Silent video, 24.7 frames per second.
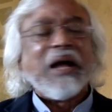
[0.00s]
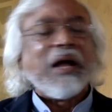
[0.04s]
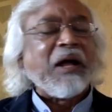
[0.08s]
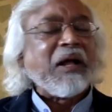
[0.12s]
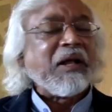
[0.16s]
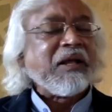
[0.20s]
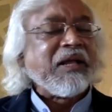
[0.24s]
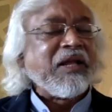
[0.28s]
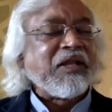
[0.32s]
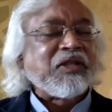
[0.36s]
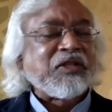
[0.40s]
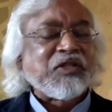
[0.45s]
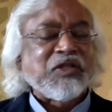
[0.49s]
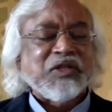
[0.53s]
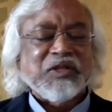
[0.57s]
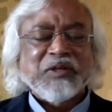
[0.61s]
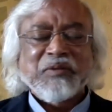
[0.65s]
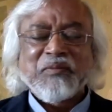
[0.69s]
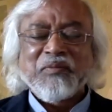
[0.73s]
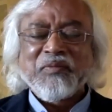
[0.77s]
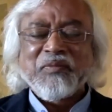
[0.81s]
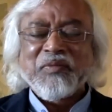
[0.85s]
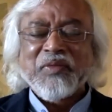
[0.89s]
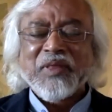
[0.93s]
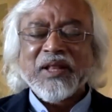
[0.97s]

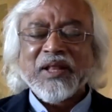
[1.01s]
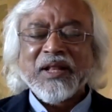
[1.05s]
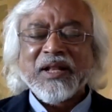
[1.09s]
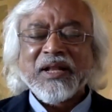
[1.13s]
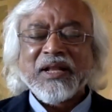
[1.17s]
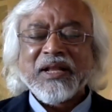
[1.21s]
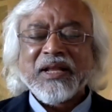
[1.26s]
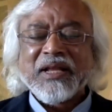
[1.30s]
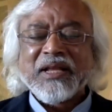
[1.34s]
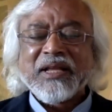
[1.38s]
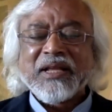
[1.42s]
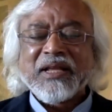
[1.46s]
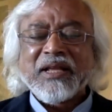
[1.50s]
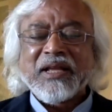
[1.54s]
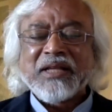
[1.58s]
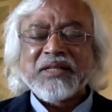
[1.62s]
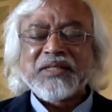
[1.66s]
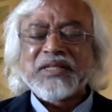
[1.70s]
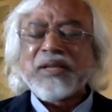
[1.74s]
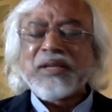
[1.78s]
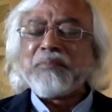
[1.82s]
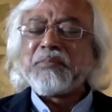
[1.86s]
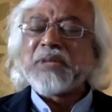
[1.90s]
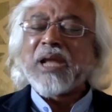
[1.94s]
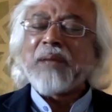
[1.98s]
It's
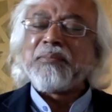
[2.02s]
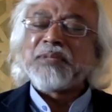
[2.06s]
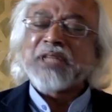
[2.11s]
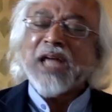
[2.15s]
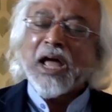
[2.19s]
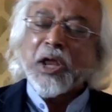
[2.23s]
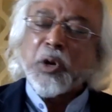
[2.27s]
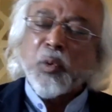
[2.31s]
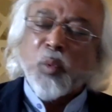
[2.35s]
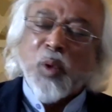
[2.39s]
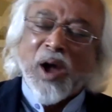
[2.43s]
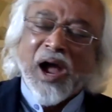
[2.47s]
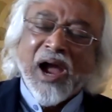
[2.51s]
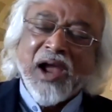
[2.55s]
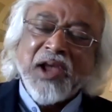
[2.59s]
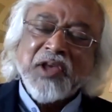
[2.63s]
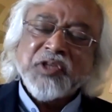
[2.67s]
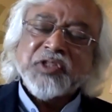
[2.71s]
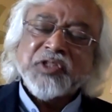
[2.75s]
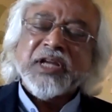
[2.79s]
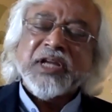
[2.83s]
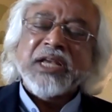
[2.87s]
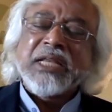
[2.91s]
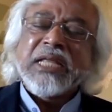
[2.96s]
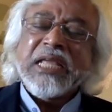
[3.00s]
sometimes
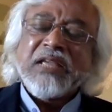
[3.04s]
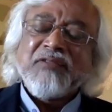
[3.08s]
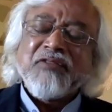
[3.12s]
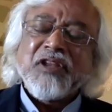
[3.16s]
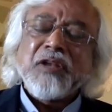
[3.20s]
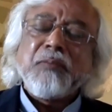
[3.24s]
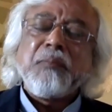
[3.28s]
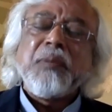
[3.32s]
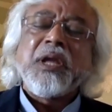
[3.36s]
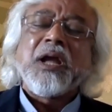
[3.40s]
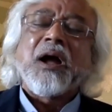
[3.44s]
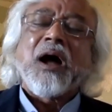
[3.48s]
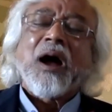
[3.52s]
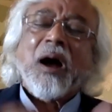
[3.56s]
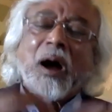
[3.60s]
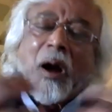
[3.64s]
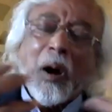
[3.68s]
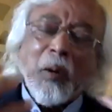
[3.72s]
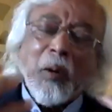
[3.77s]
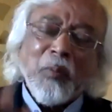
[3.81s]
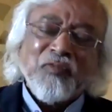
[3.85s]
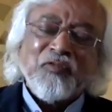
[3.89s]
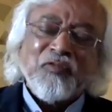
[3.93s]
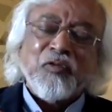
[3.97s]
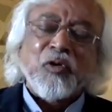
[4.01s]
unwise, can even be
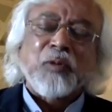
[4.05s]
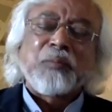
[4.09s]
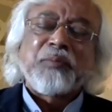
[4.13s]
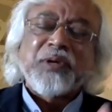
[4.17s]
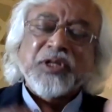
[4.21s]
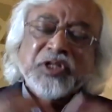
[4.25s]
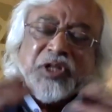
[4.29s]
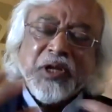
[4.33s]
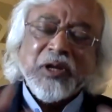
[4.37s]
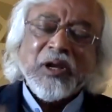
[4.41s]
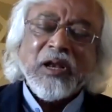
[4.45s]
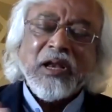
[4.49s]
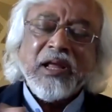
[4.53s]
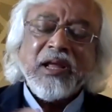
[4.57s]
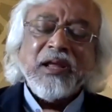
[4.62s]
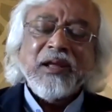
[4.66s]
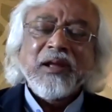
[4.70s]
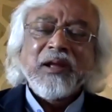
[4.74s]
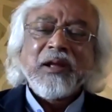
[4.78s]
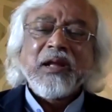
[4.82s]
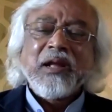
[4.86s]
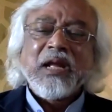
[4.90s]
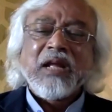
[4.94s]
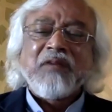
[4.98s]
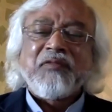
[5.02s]
harmful, particularly
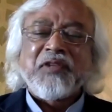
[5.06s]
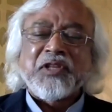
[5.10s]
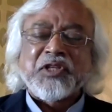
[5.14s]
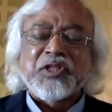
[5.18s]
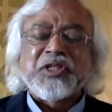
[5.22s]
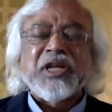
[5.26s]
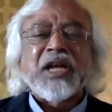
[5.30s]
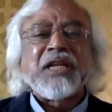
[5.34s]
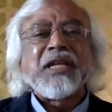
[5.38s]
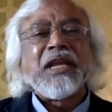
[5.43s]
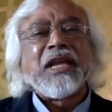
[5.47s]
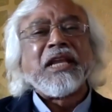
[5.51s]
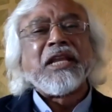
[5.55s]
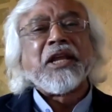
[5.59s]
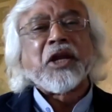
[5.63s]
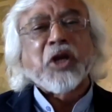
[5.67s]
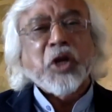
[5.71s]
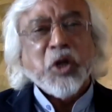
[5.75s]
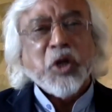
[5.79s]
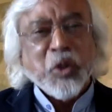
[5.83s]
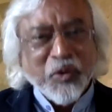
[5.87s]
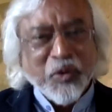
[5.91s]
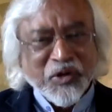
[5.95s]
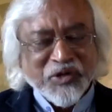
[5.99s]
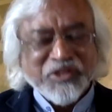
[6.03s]
if it's done in a
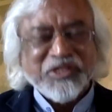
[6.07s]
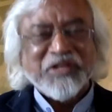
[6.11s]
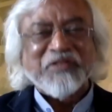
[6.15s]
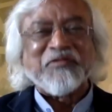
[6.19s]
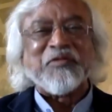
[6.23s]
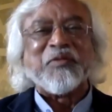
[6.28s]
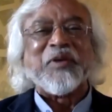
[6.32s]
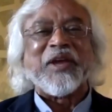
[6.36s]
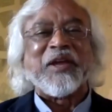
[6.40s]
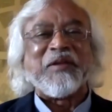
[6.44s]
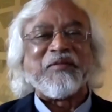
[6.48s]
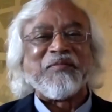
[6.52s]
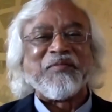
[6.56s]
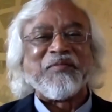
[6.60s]
coercive way.